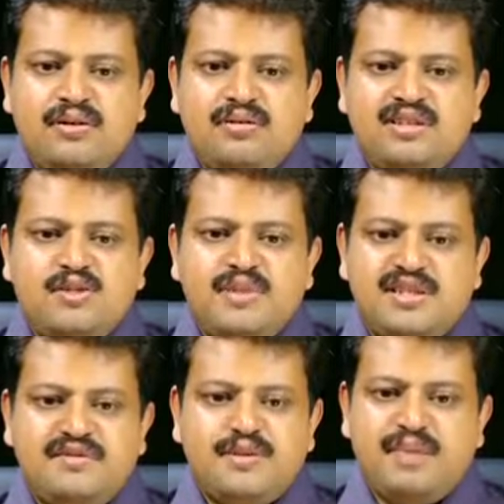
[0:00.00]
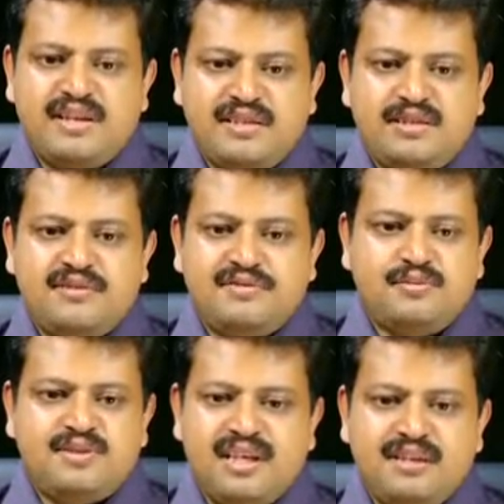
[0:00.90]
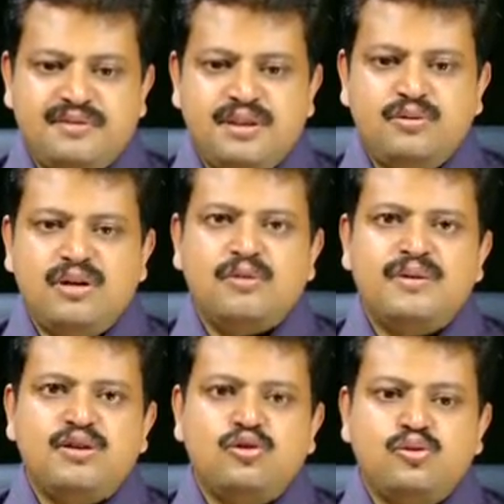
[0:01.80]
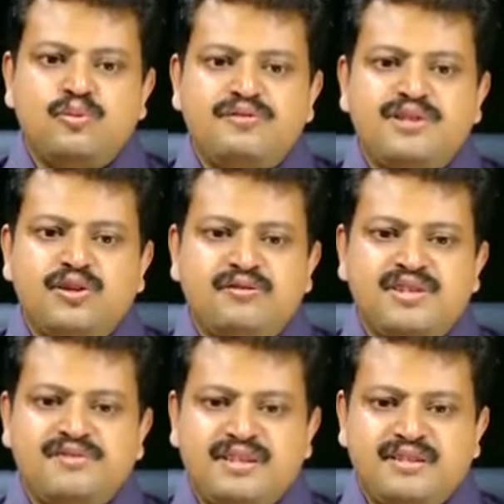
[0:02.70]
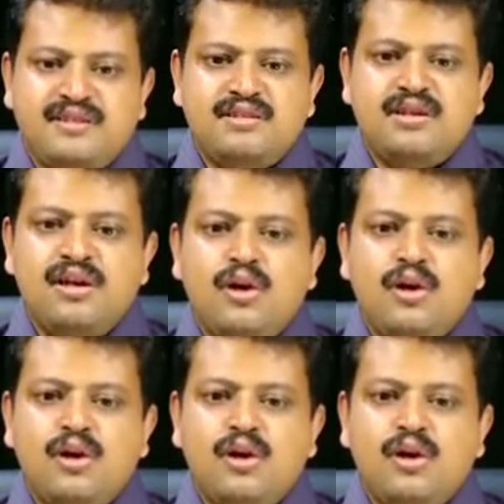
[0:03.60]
on the specific passage from Sullivan to acquit a group of Jehovah's Witnesses